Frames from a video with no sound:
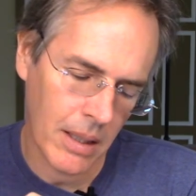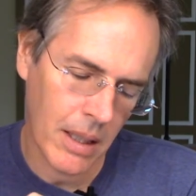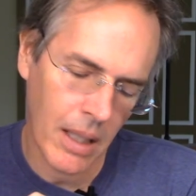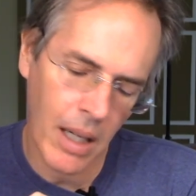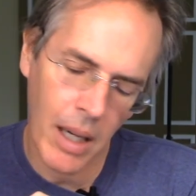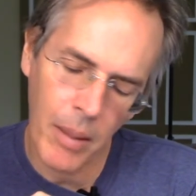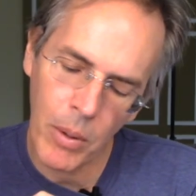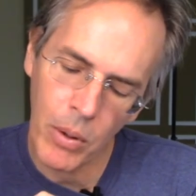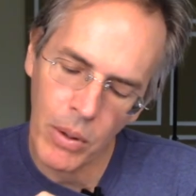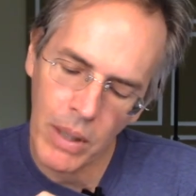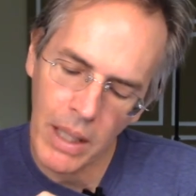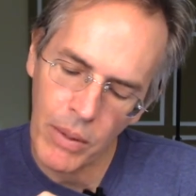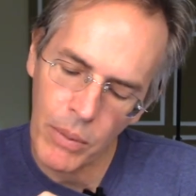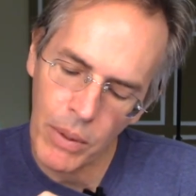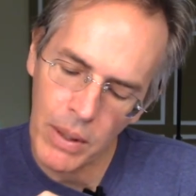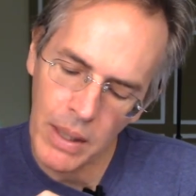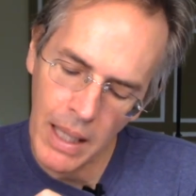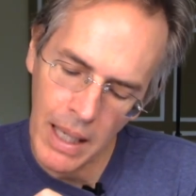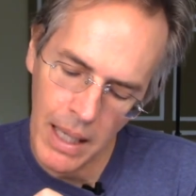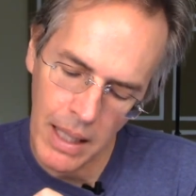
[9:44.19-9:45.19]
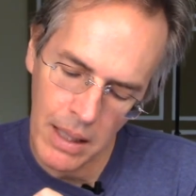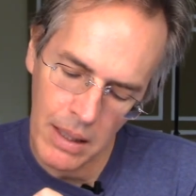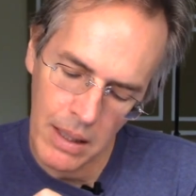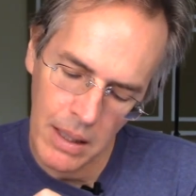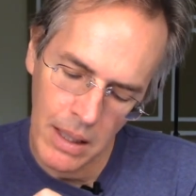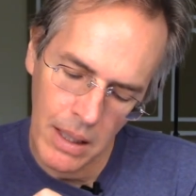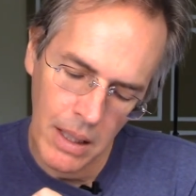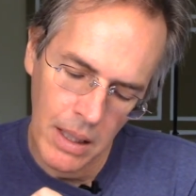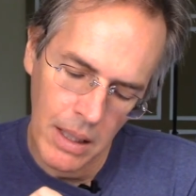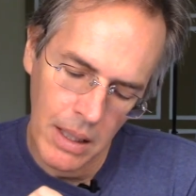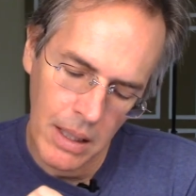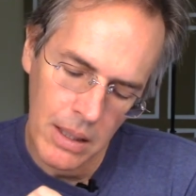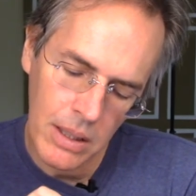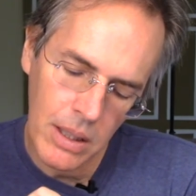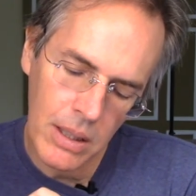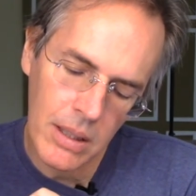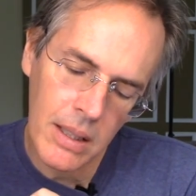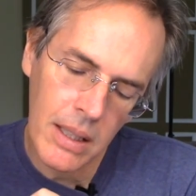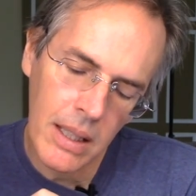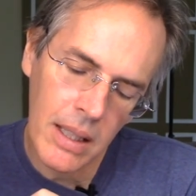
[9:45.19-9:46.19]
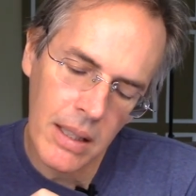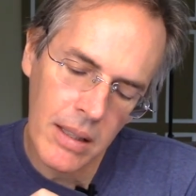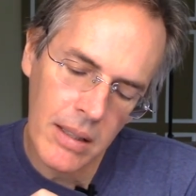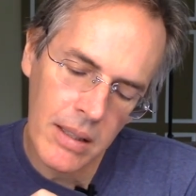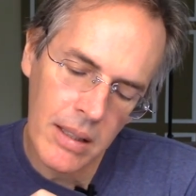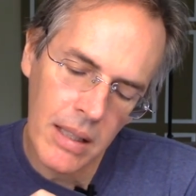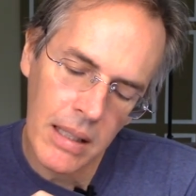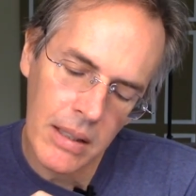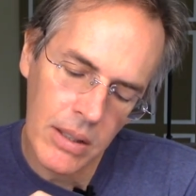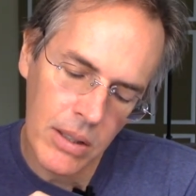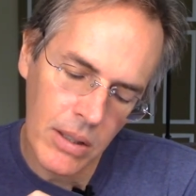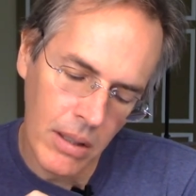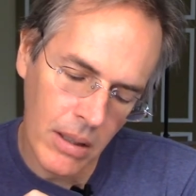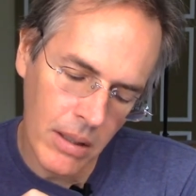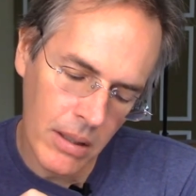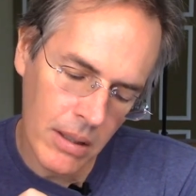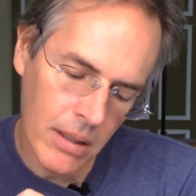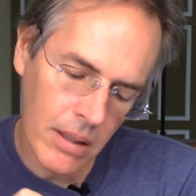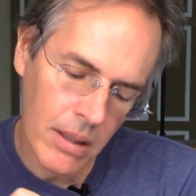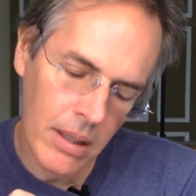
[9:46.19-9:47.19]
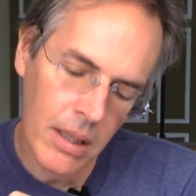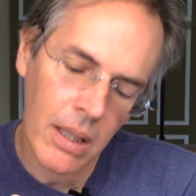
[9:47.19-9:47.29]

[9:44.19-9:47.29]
I'm okay with that. Just to get the set started.